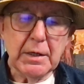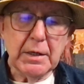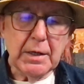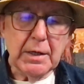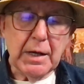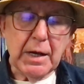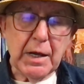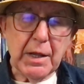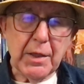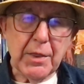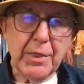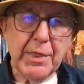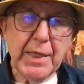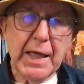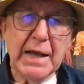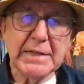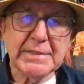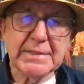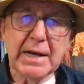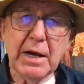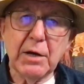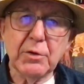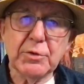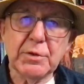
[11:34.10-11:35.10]

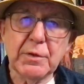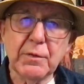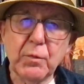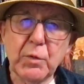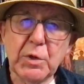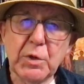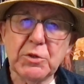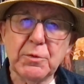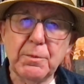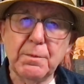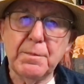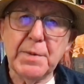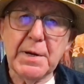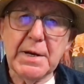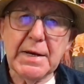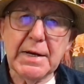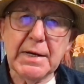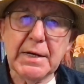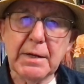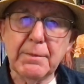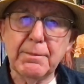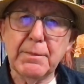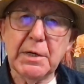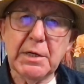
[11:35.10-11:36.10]
that out of which
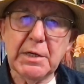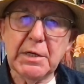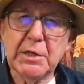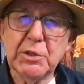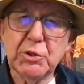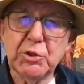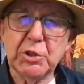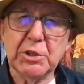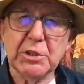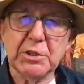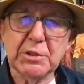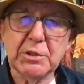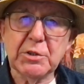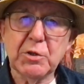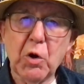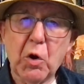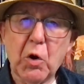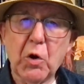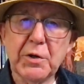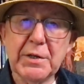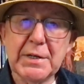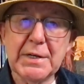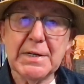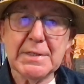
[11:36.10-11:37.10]
being emerges.
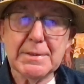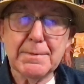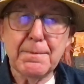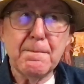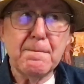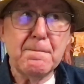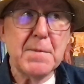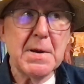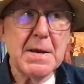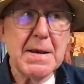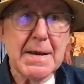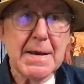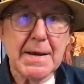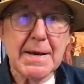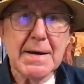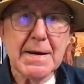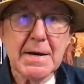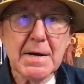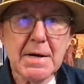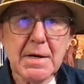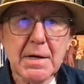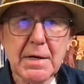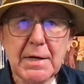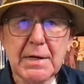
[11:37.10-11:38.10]
God is
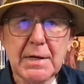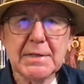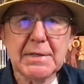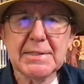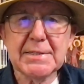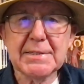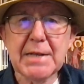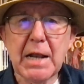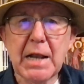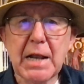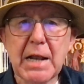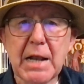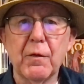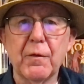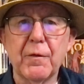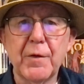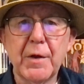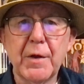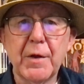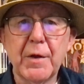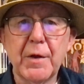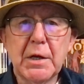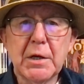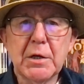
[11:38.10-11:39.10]
being itself.
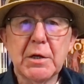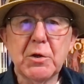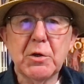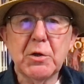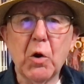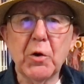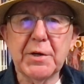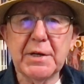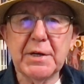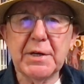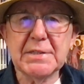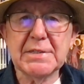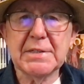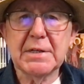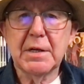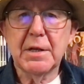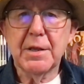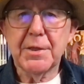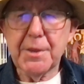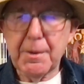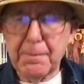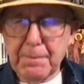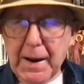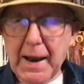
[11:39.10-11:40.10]
God is
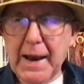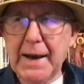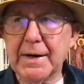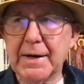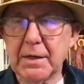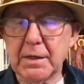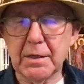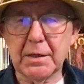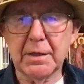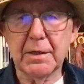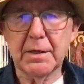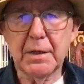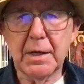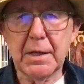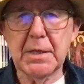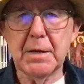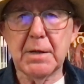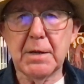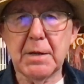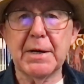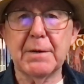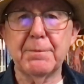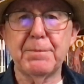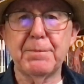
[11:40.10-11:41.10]
the bang in
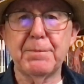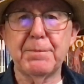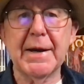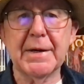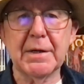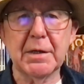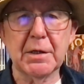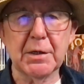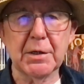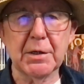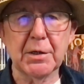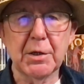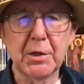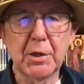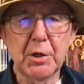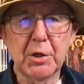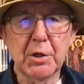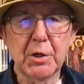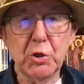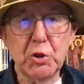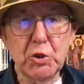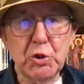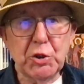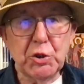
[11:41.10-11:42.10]
the Big Bang,
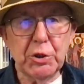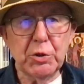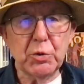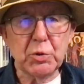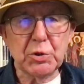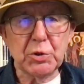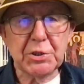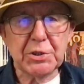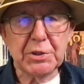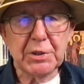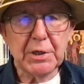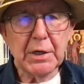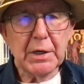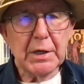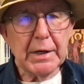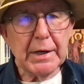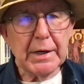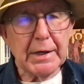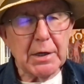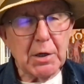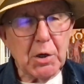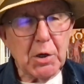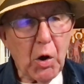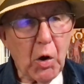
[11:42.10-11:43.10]
the juice
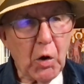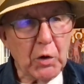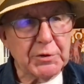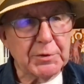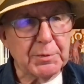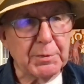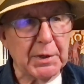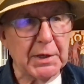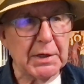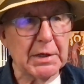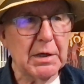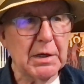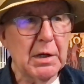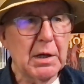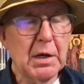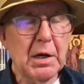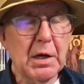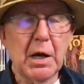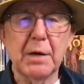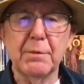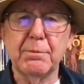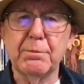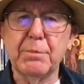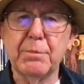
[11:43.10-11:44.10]
in cosmic
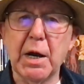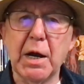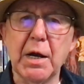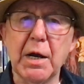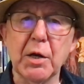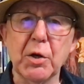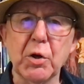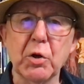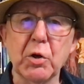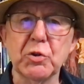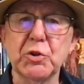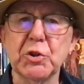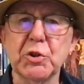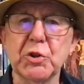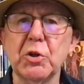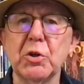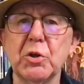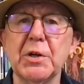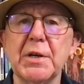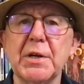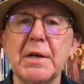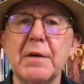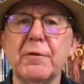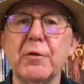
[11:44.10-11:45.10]
and
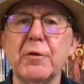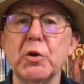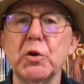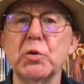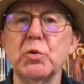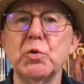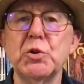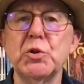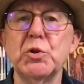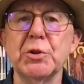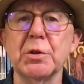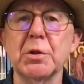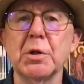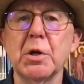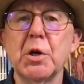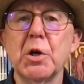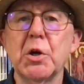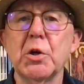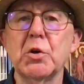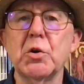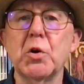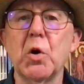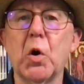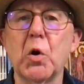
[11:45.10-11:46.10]
biological evolution.
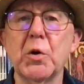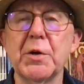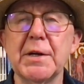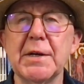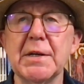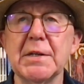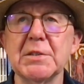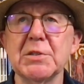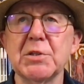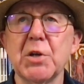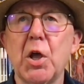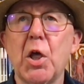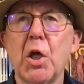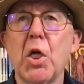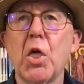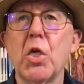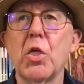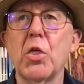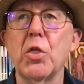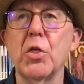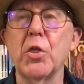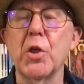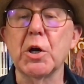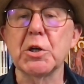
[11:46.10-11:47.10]
God is
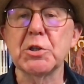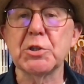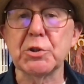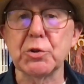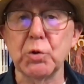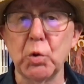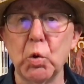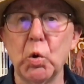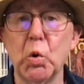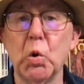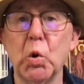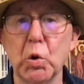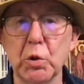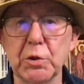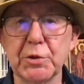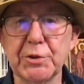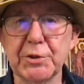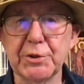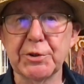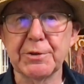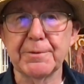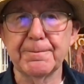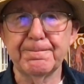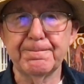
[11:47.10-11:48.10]
the
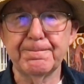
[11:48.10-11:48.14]
source.